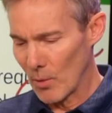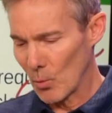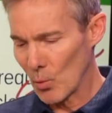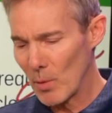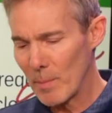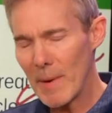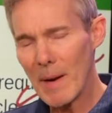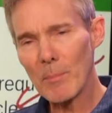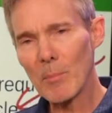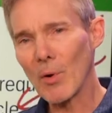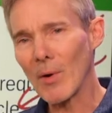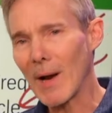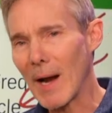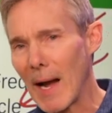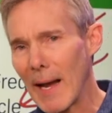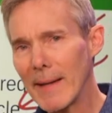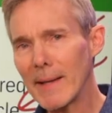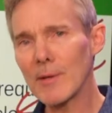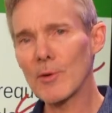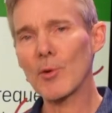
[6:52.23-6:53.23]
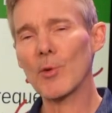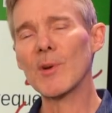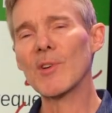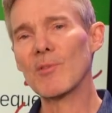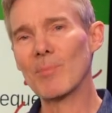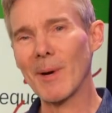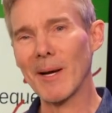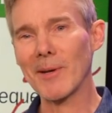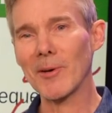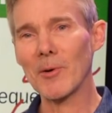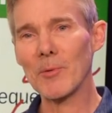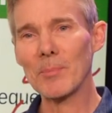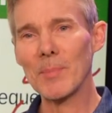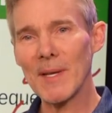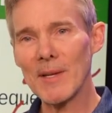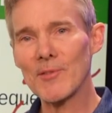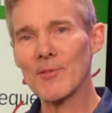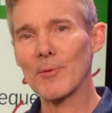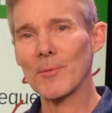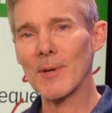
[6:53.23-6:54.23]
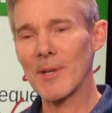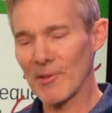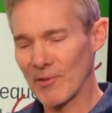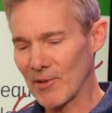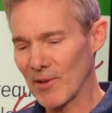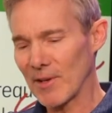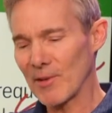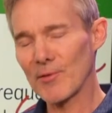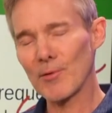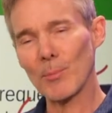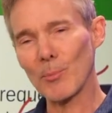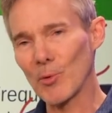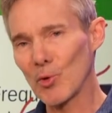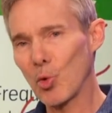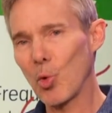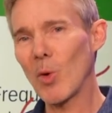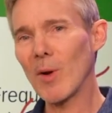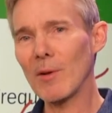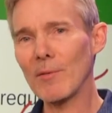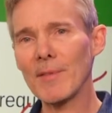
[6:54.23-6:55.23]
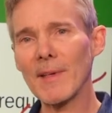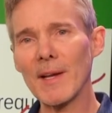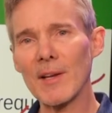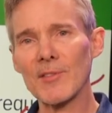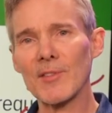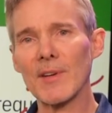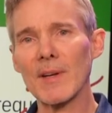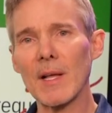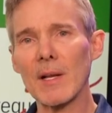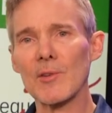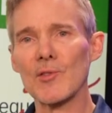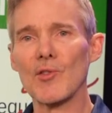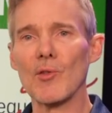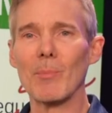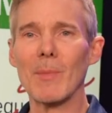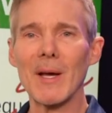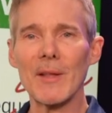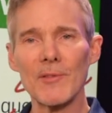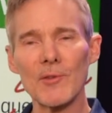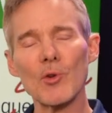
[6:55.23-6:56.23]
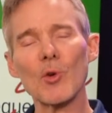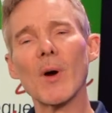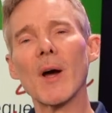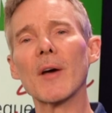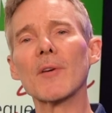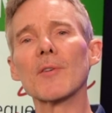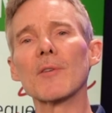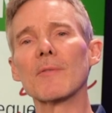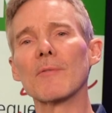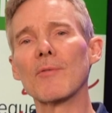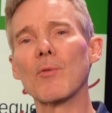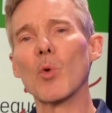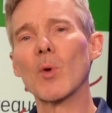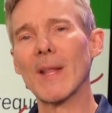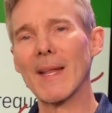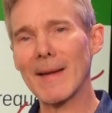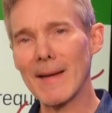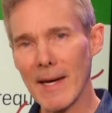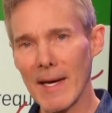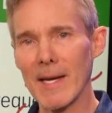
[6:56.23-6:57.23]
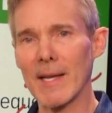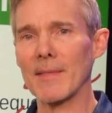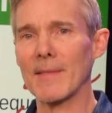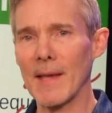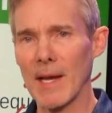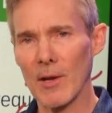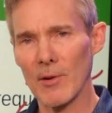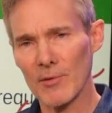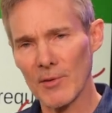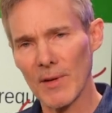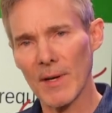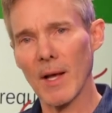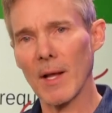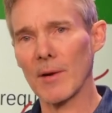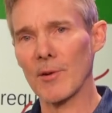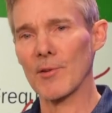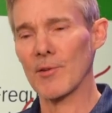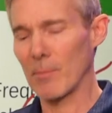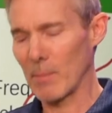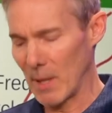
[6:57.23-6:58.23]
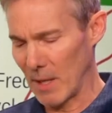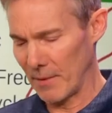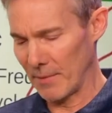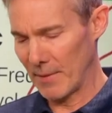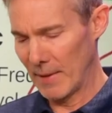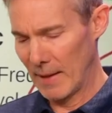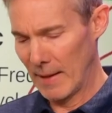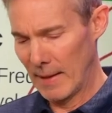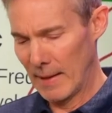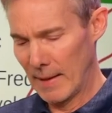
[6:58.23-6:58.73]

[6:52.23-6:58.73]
Remember, I increased my own pizzeria sales from twelve thousand dollars a month to one hundred forty-nine thousand dollars a month.